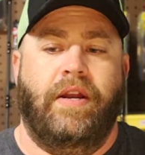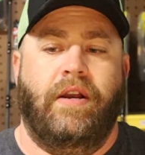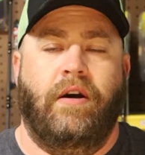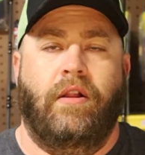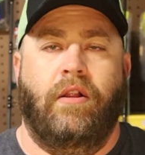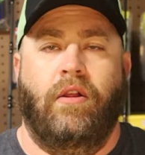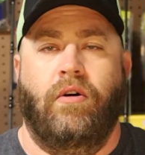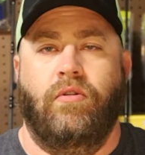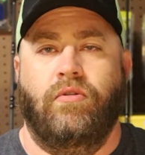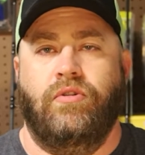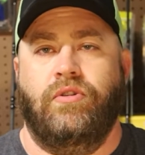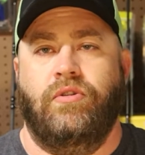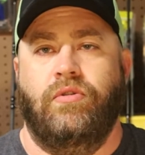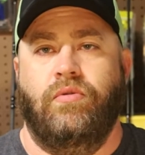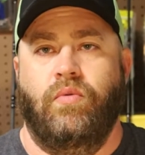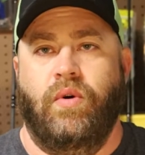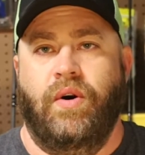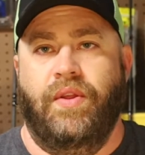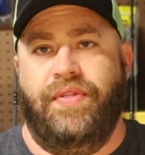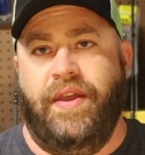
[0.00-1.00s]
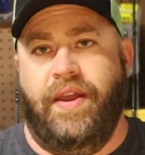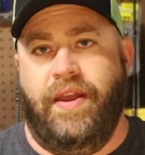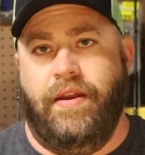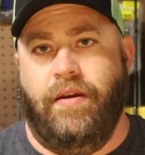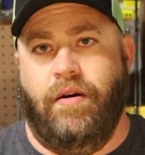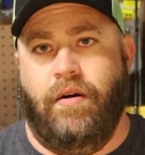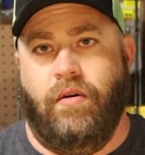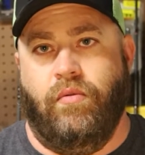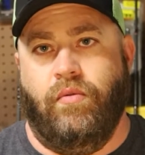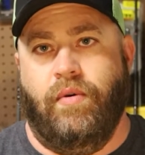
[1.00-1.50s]
close to what they
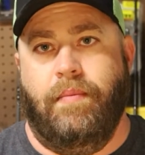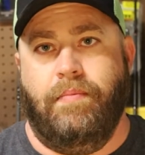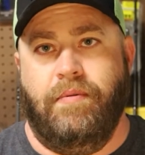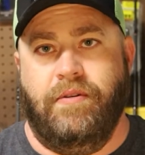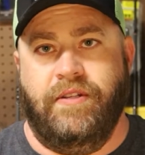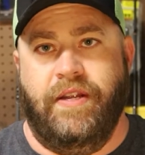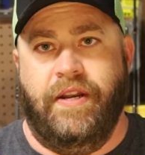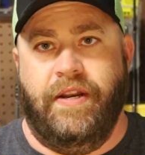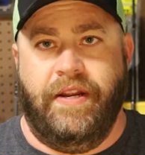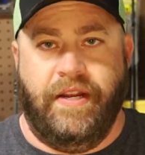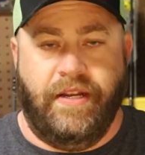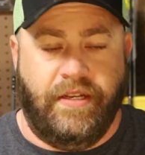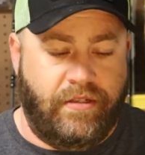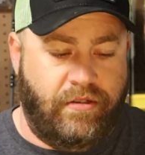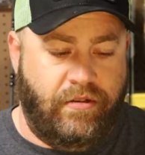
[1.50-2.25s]
are represented as.